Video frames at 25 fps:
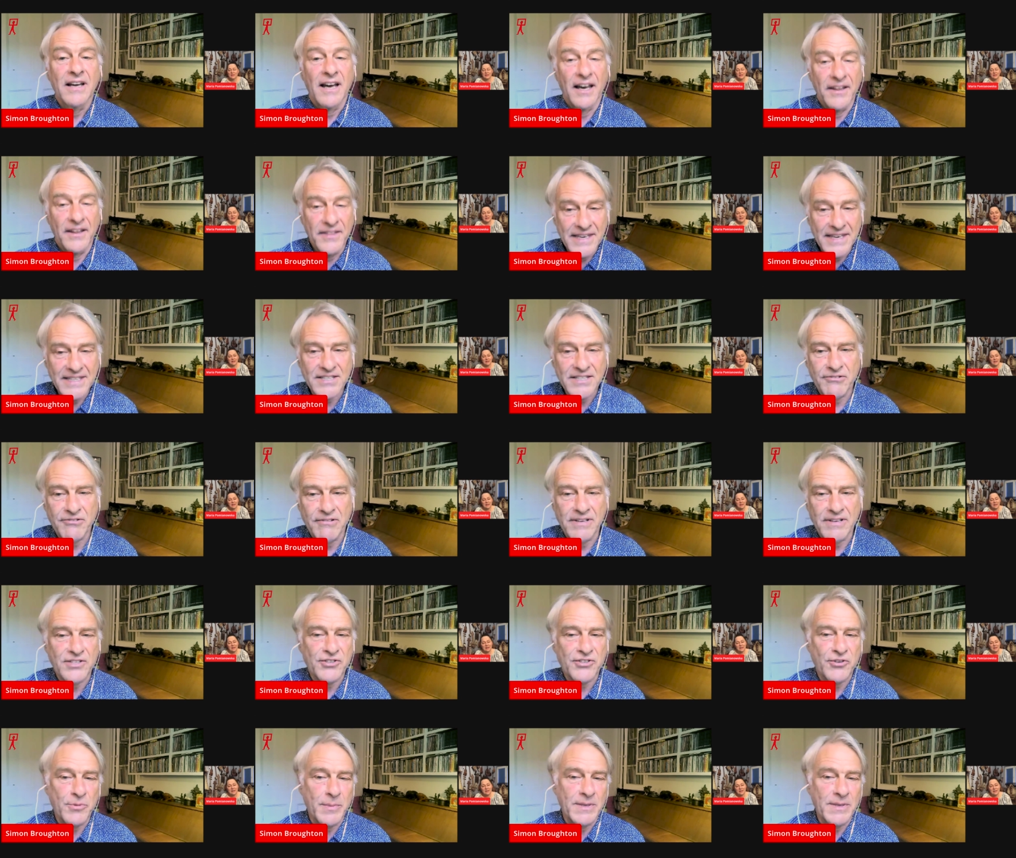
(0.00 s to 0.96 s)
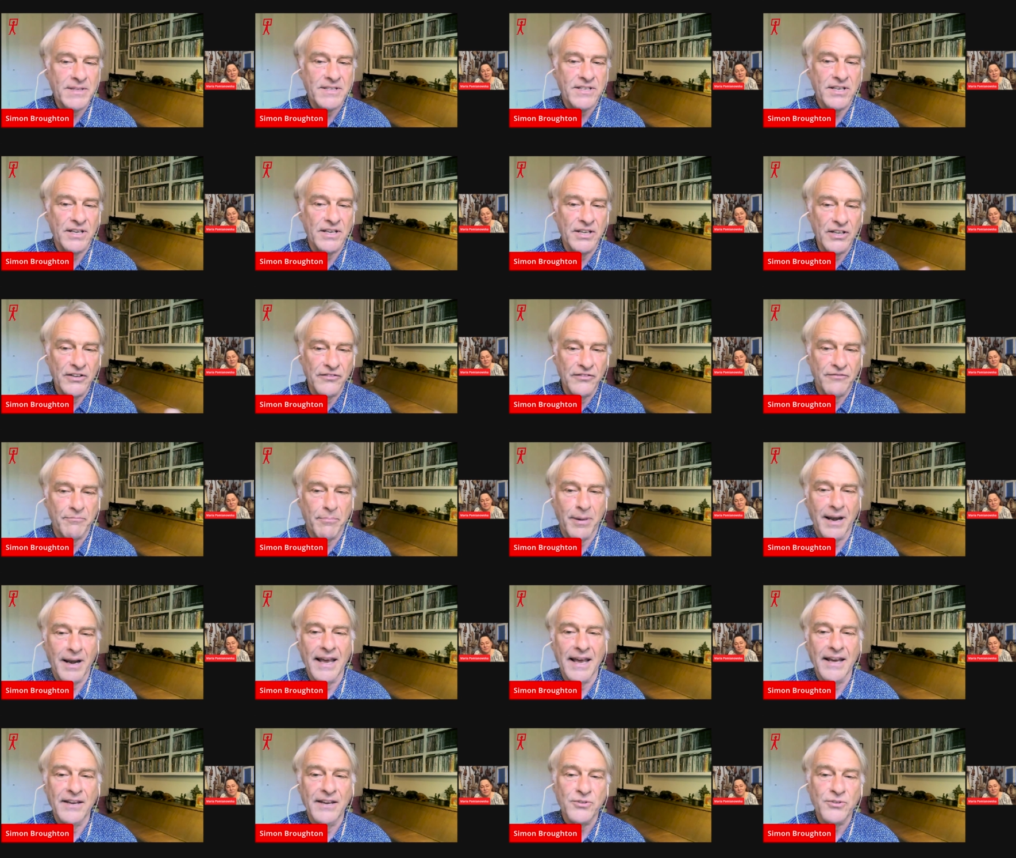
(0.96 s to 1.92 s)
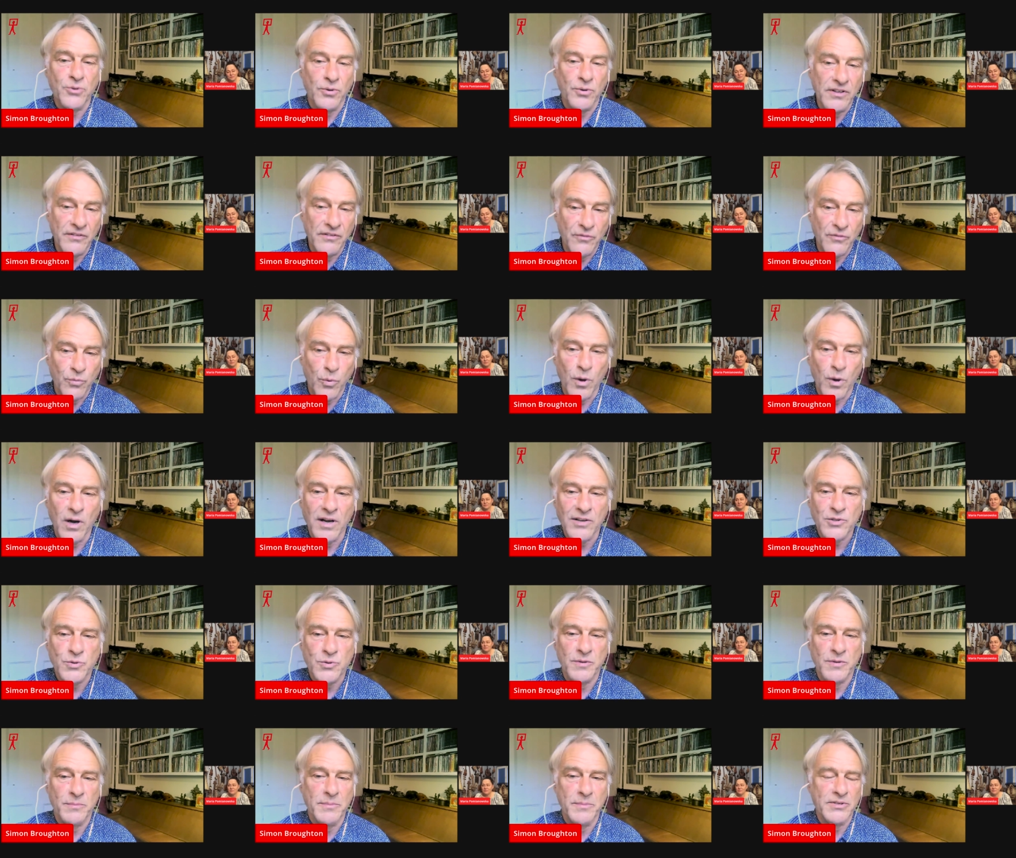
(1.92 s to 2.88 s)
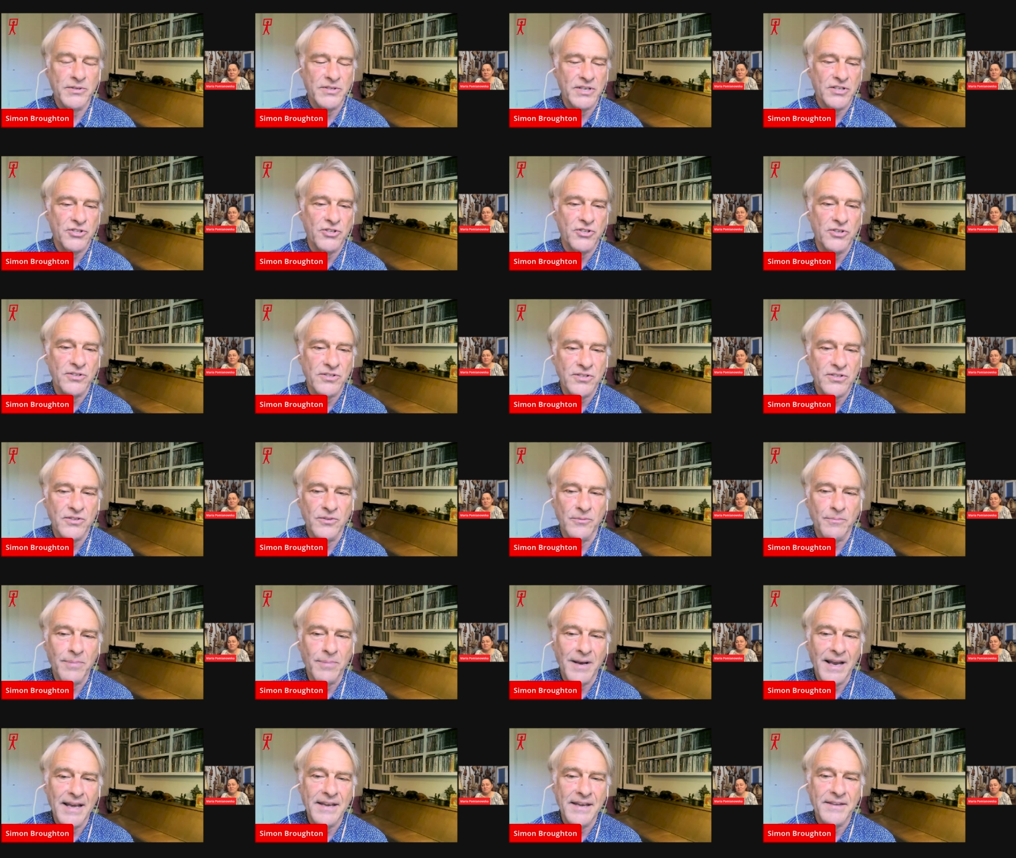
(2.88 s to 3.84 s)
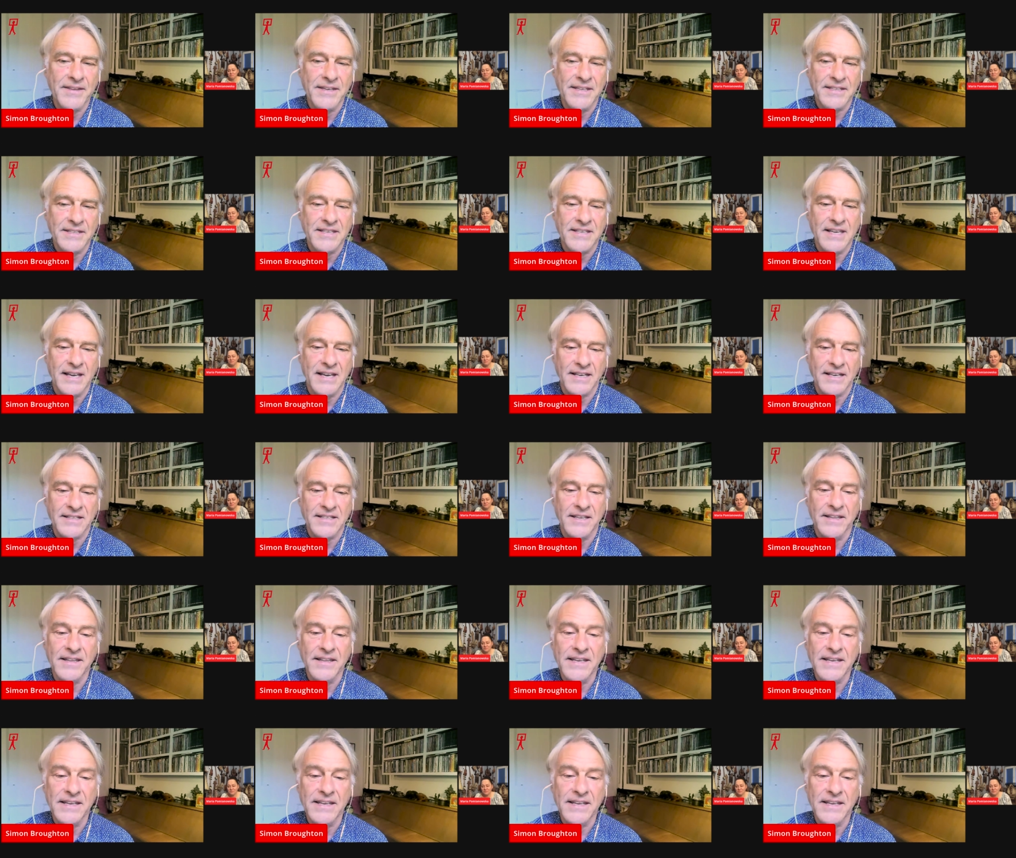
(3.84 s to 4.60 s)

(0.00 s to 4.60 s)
And these are instruments that you've played or you've worked with musicians who play these things.